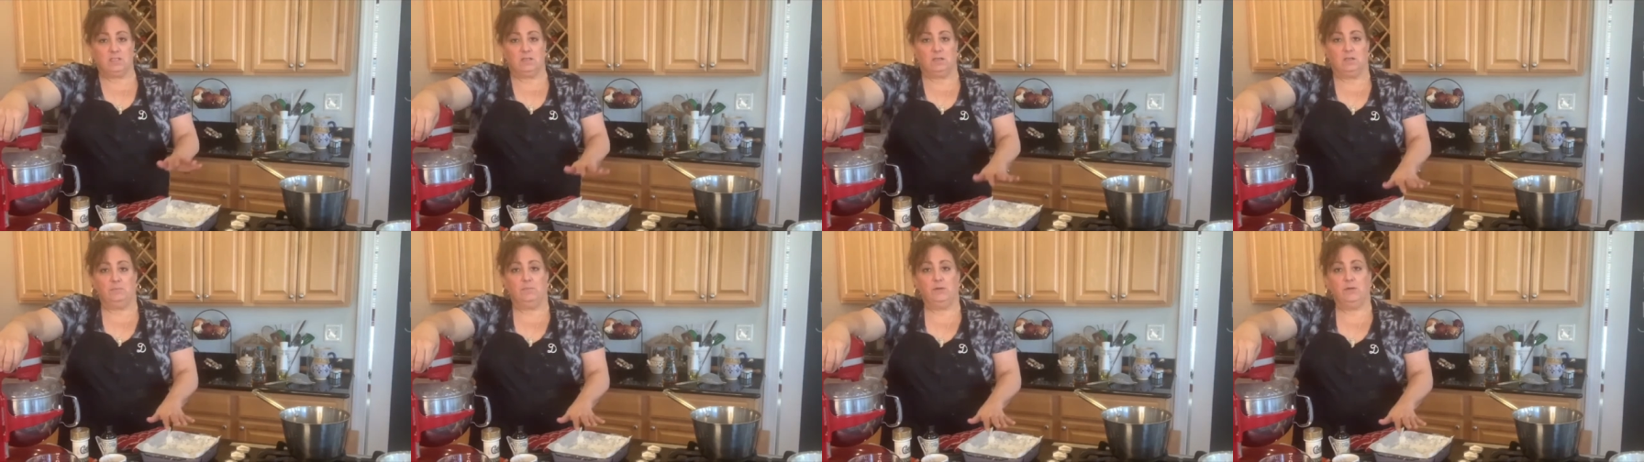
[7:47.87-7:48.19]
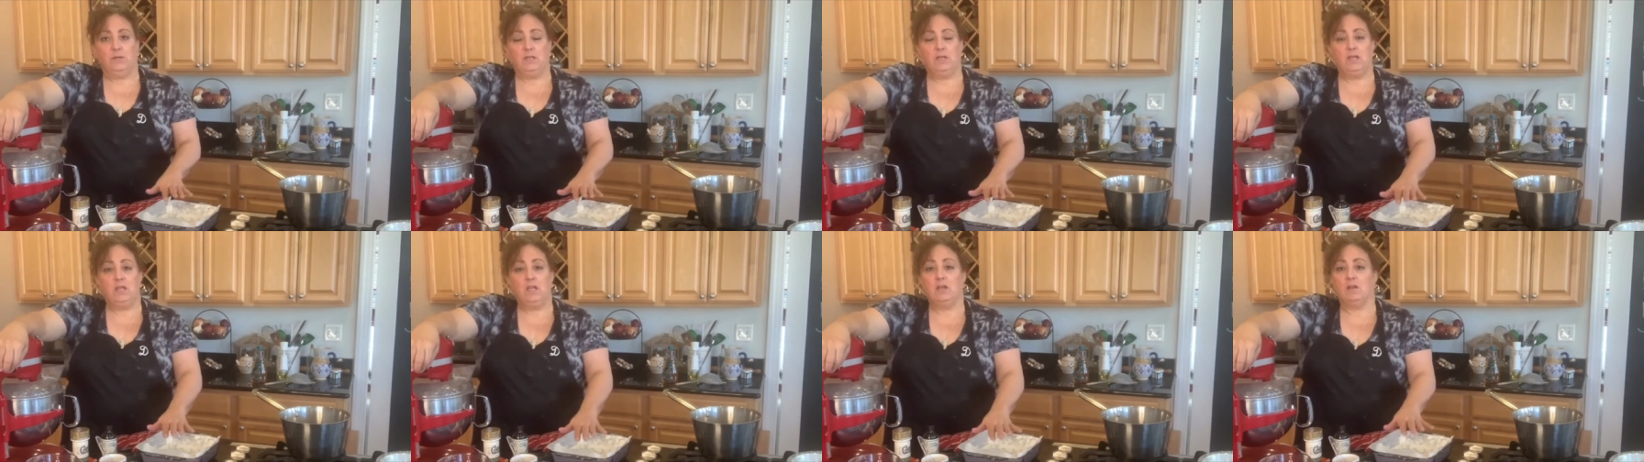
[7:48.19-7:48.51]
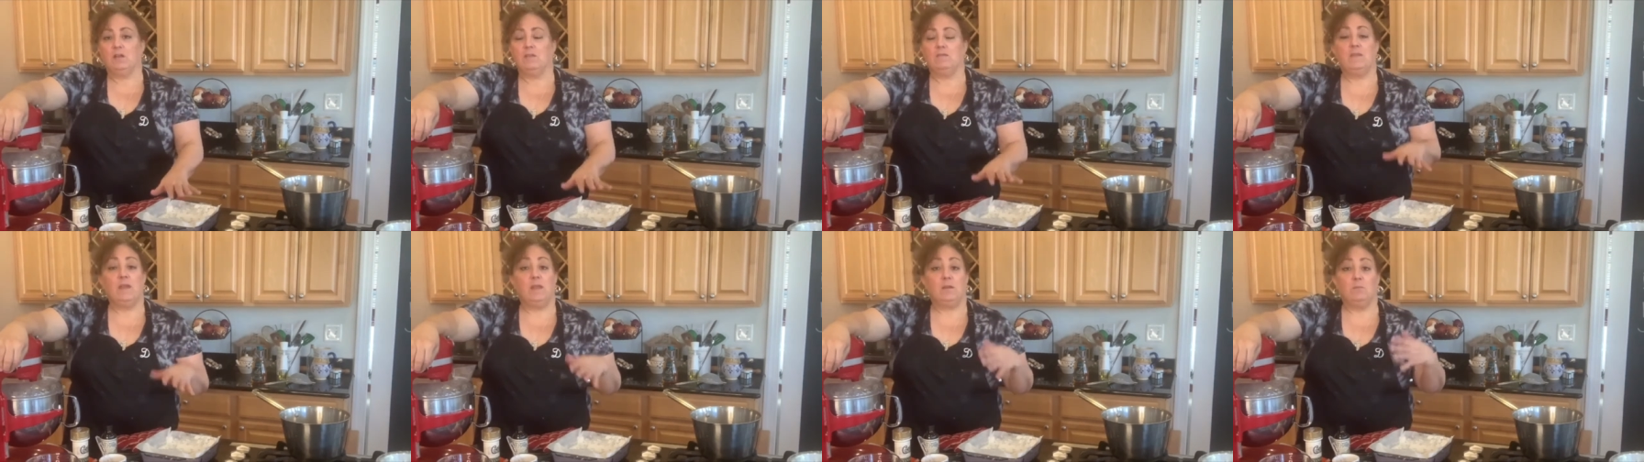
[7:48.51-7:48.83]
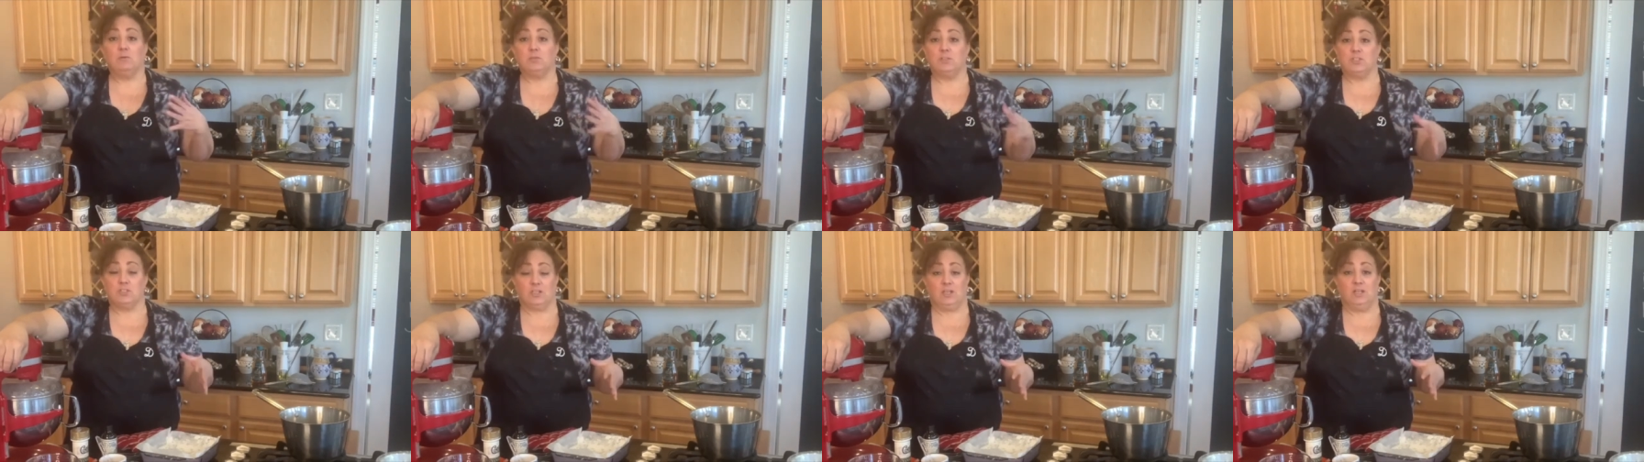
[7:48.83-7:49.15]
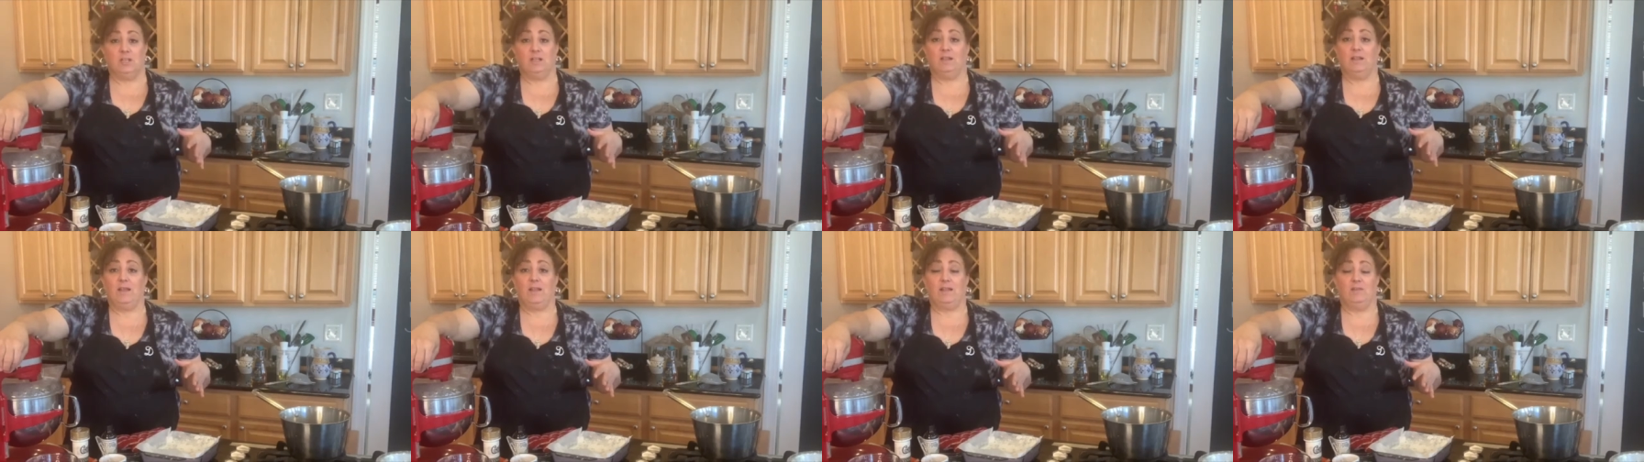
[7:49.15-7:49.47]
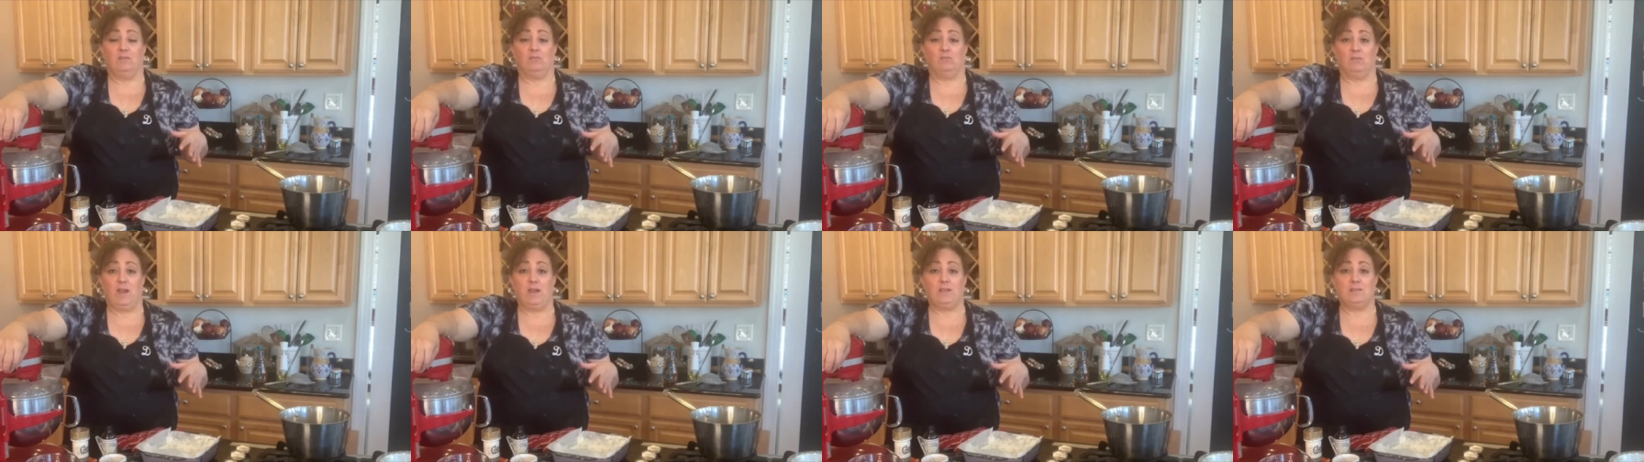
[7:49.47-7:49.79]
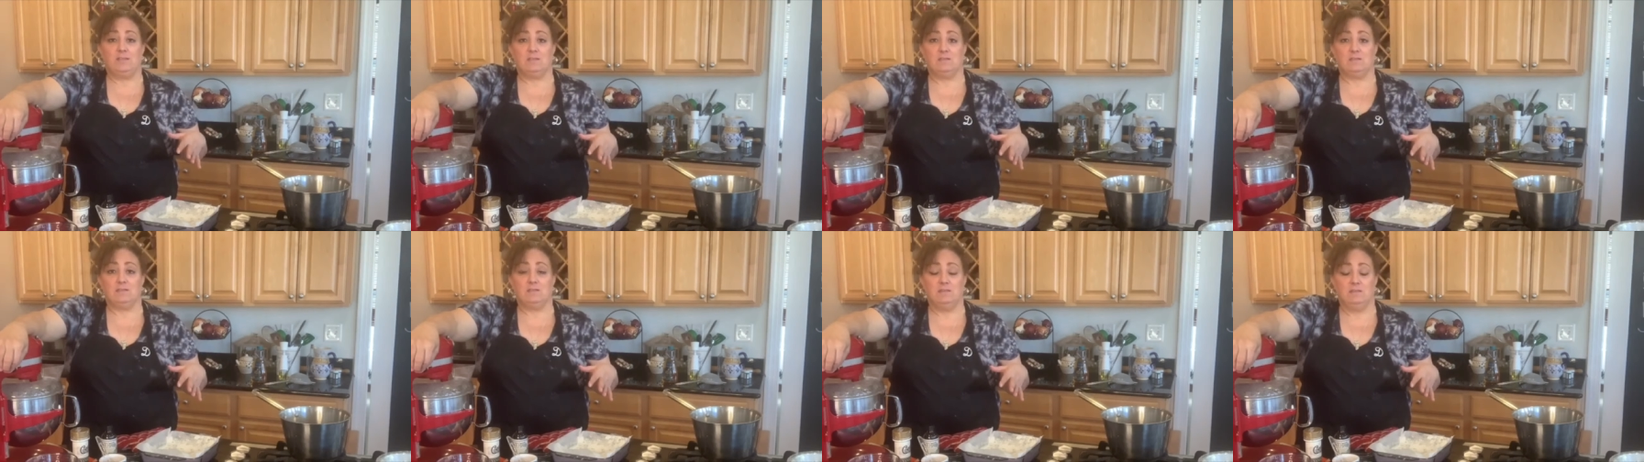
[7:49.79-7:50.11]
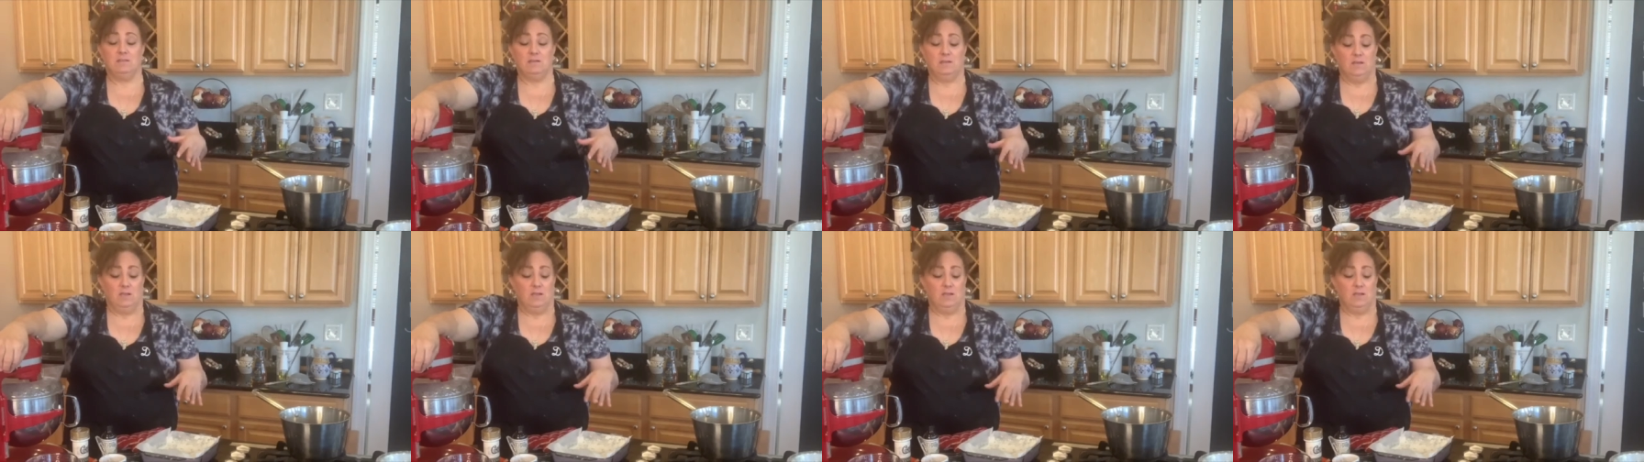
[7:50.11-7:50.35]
I'm gonna put it here, and then we're just gonna let it rest.